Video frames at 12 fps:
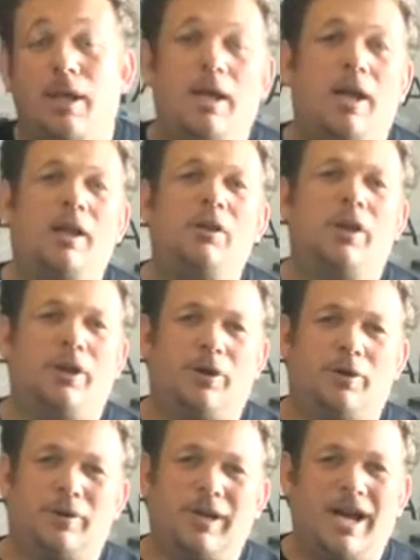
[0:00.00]

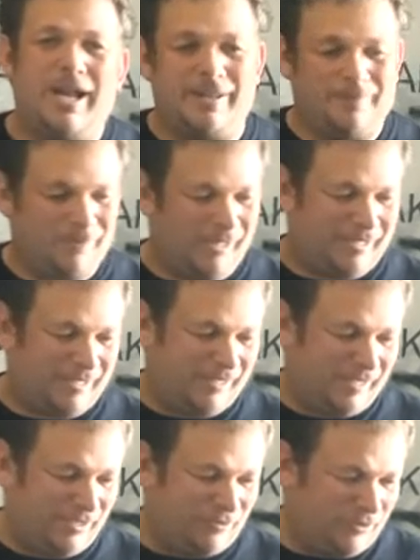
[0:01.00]
Hello, I am Lincoln
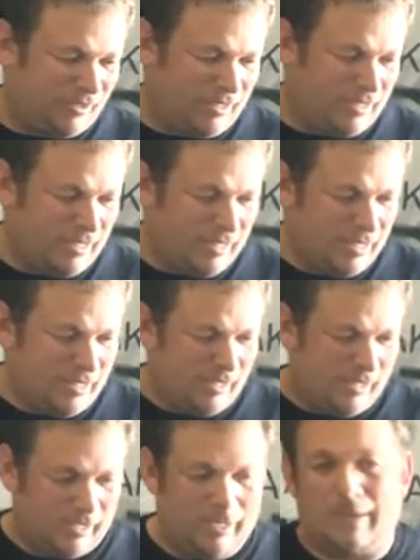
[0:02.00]
Easley,
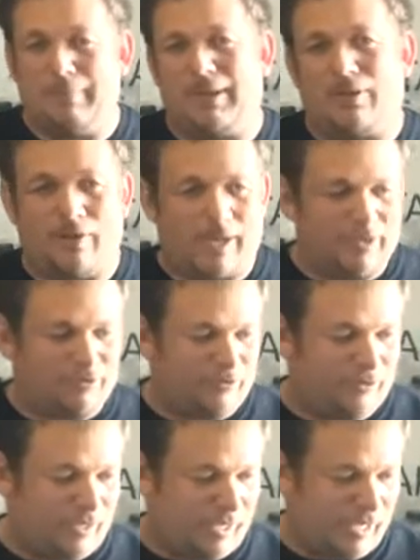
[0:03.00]
and I'm in
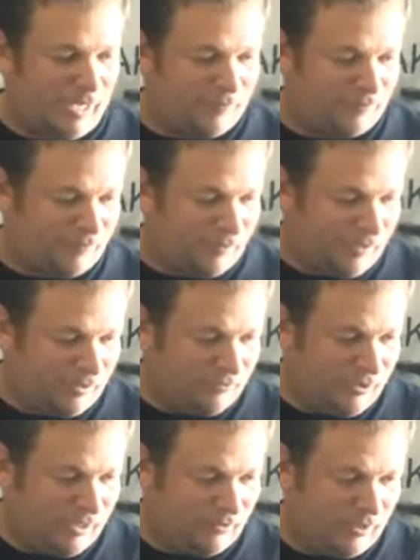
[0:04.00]
class
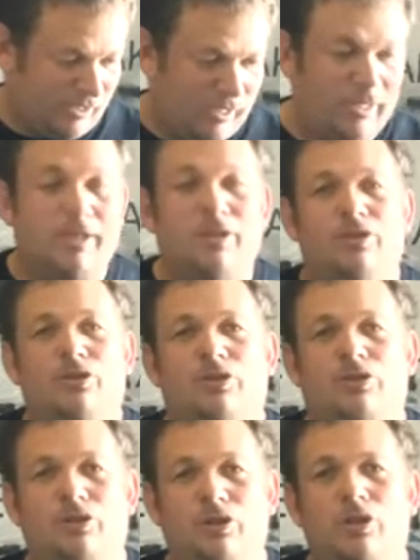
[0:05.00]
FTT
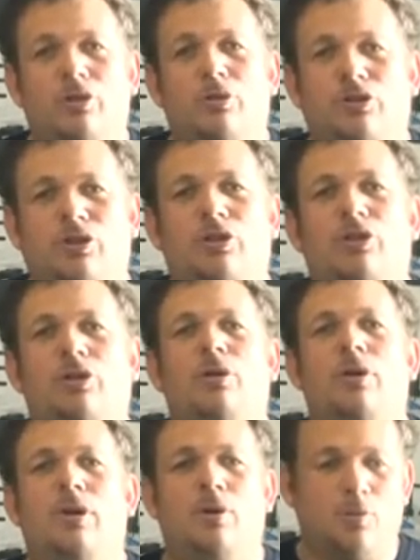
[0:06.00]

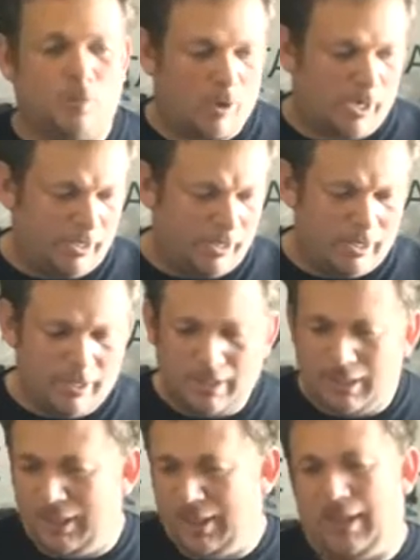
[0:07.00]
221,
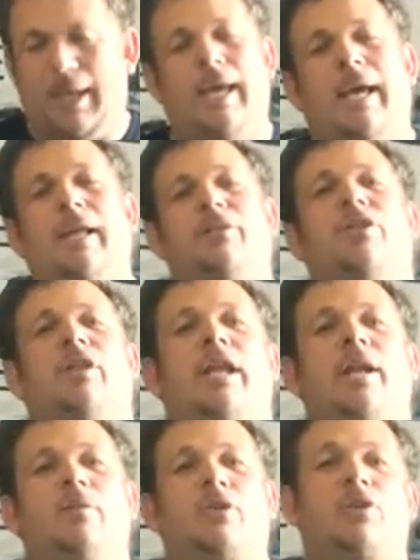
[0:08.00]
and
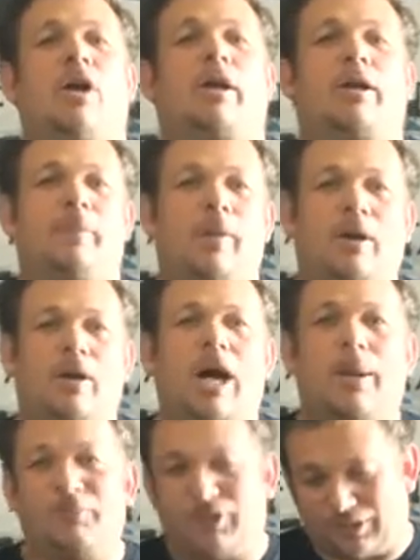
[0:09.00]
today we're talking about
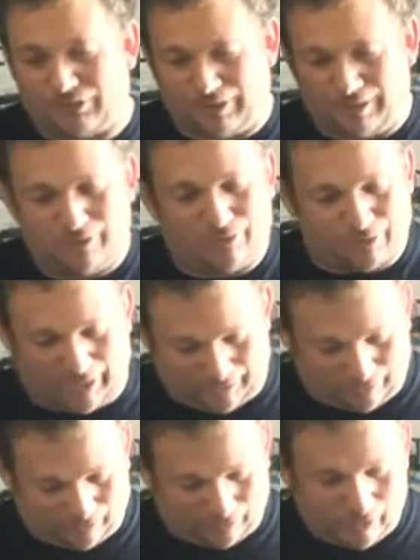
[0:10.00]
optics and
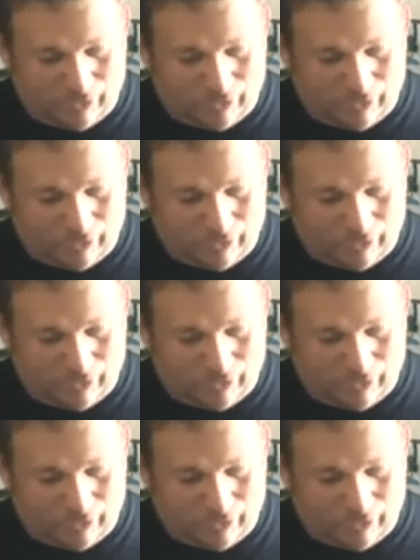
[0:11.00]
sights.